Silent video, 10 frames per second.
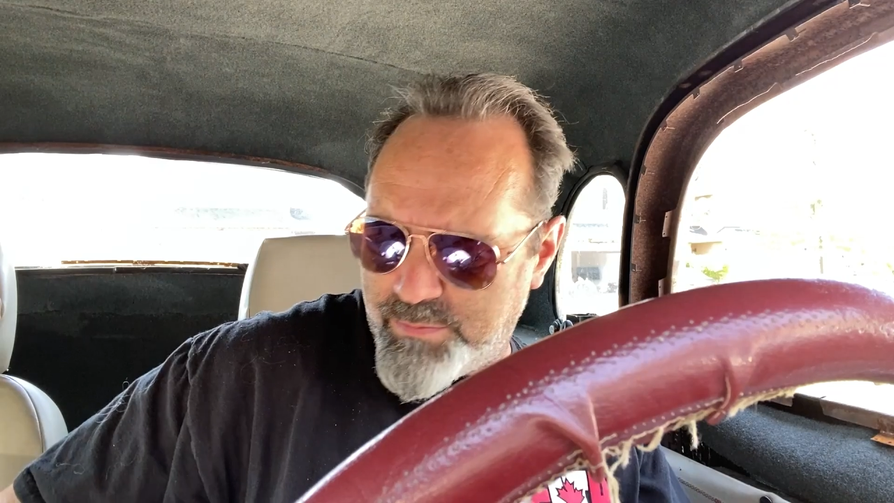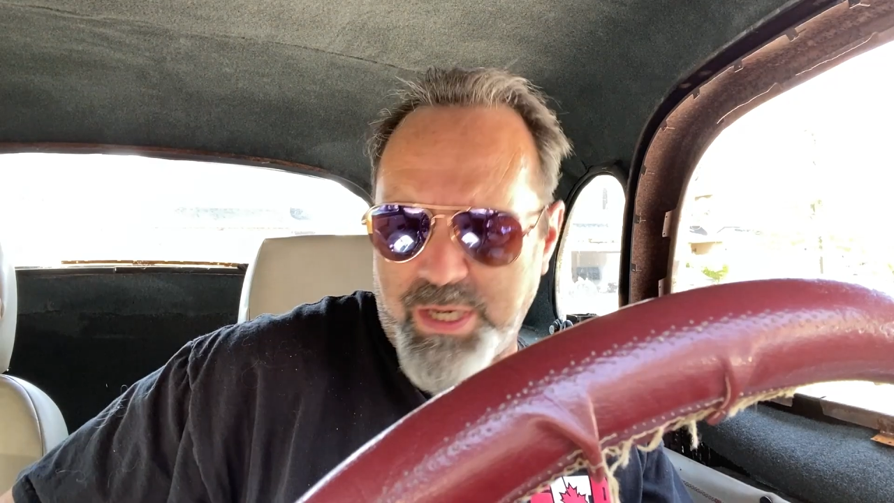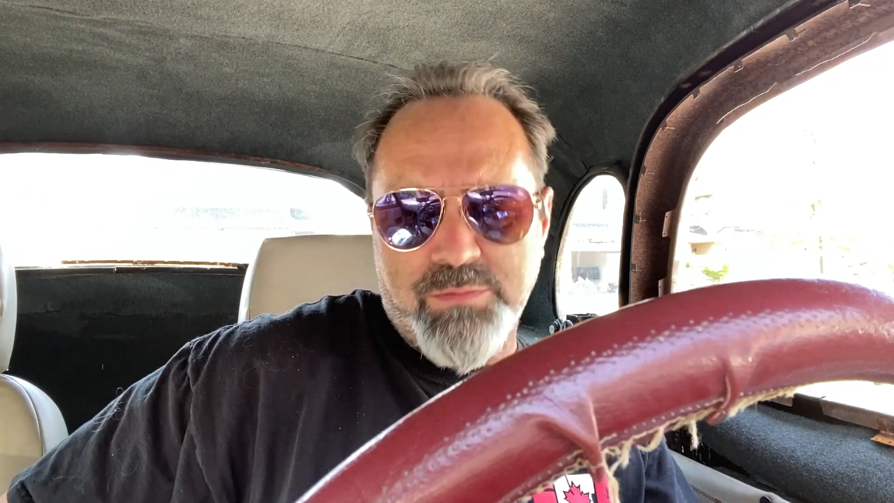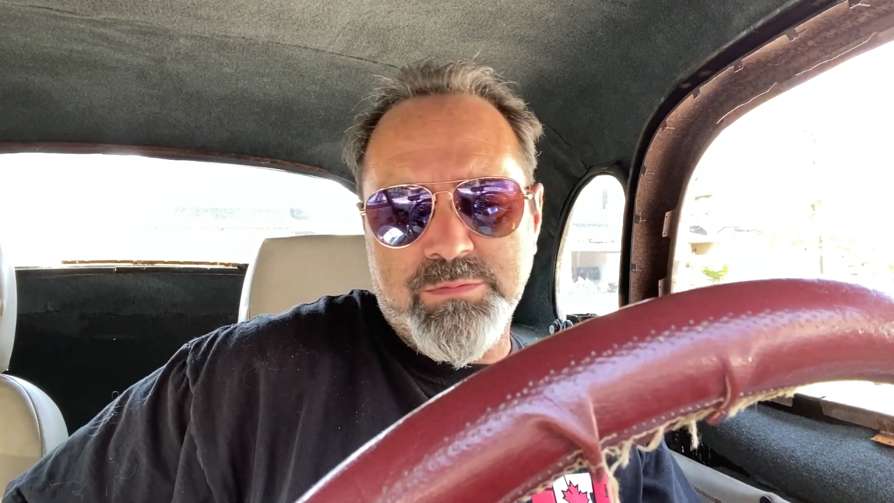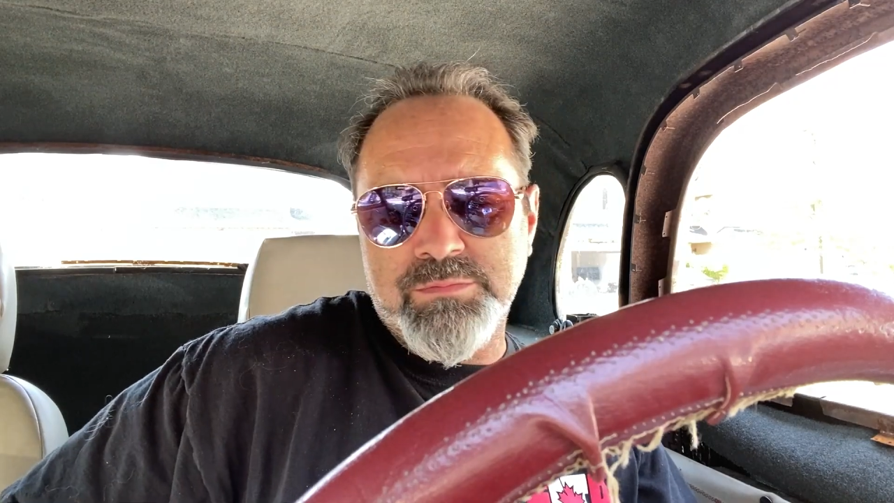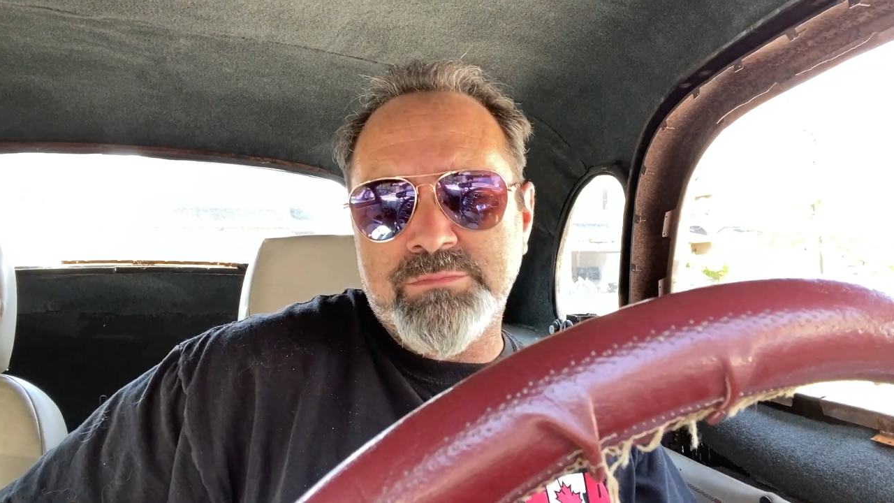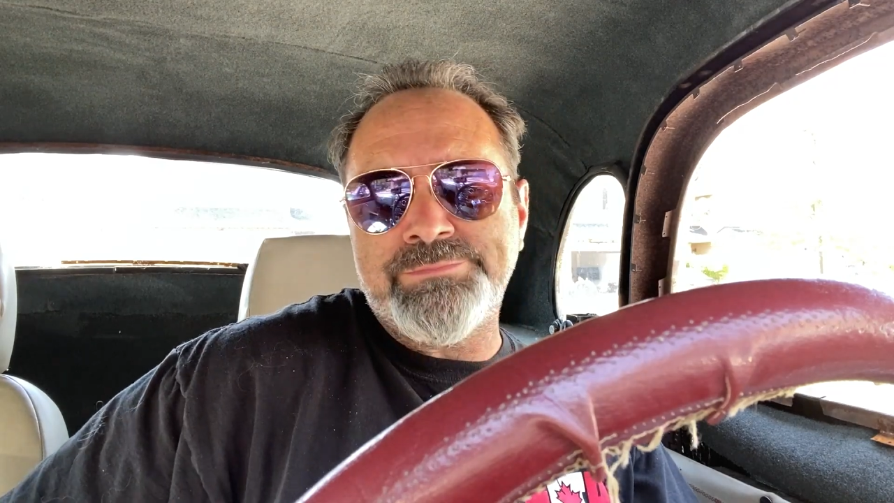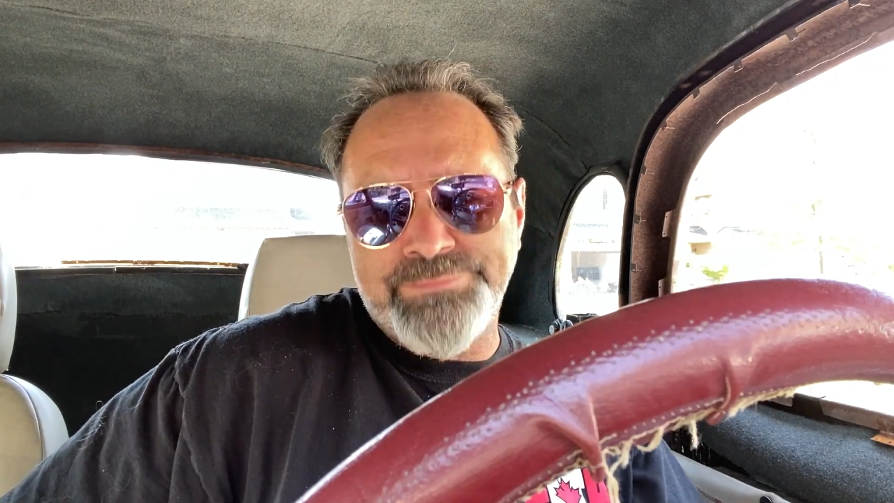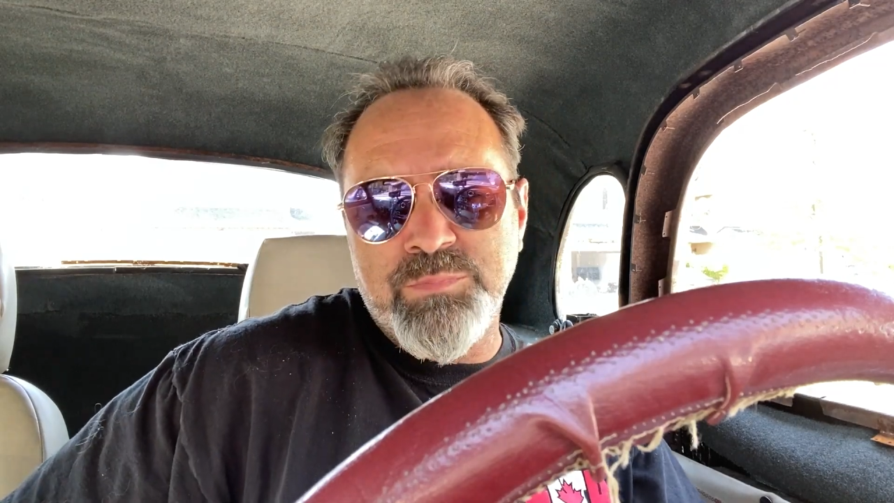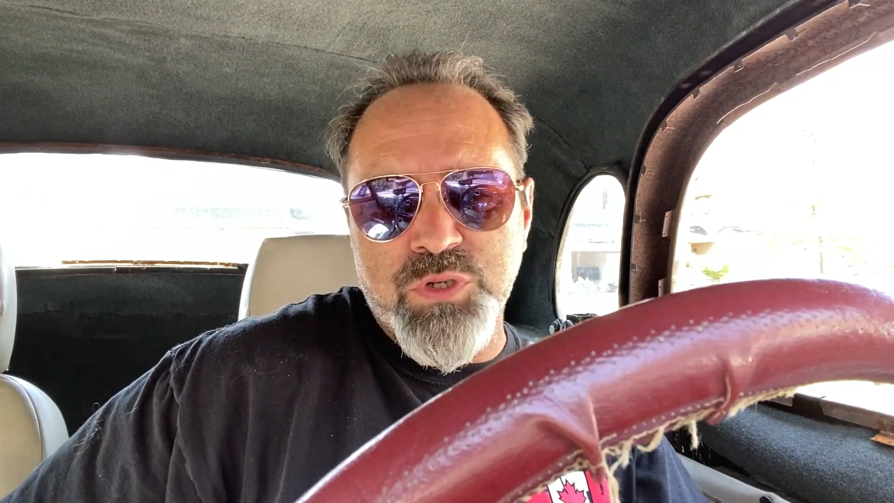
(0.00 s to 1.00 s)
well,
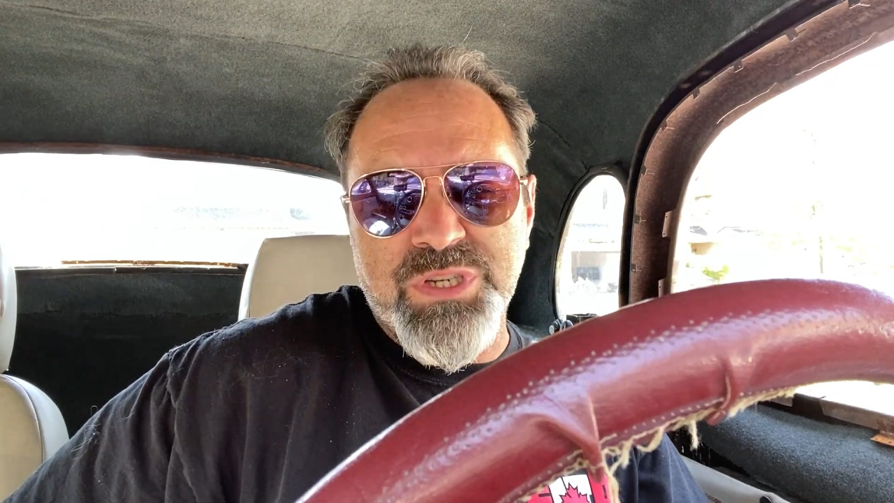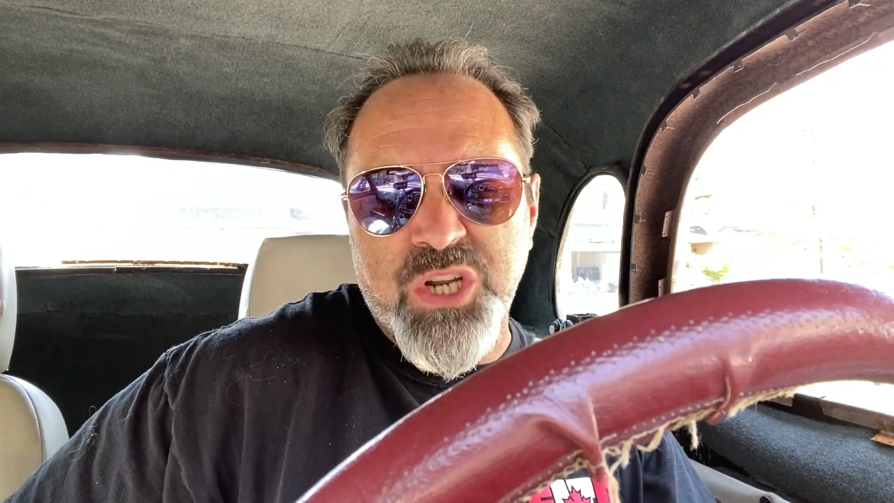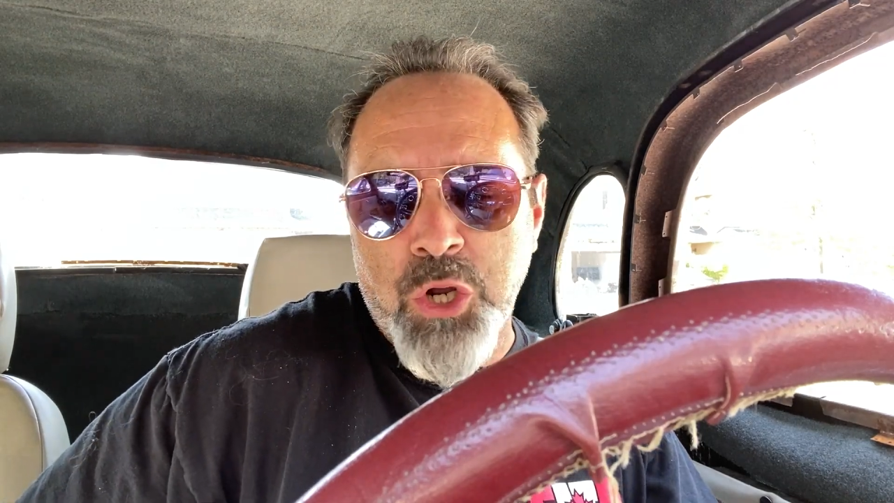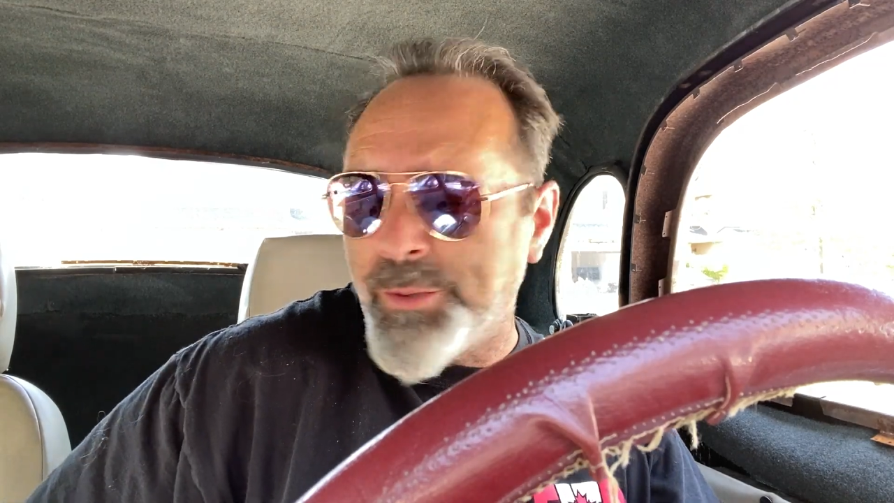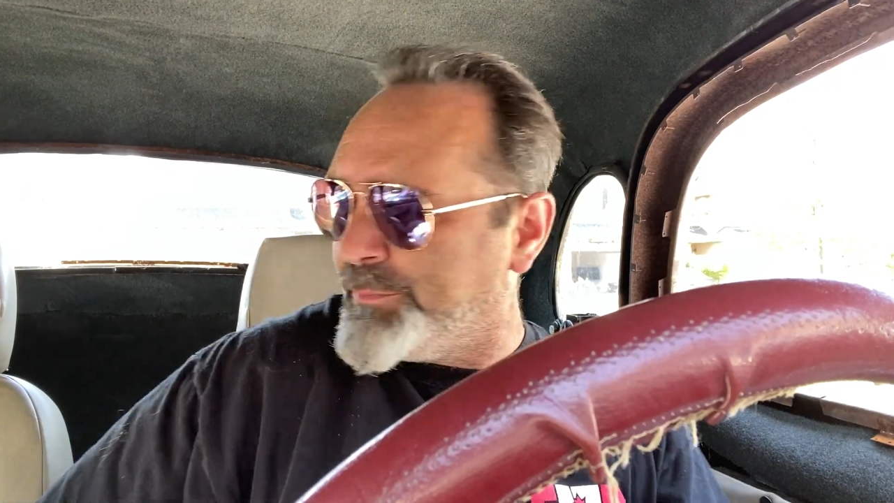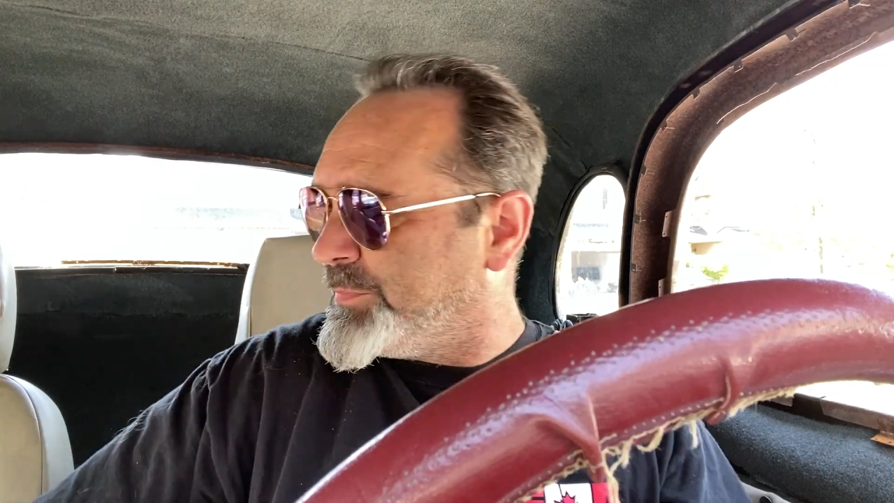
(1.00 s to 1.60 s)
music on,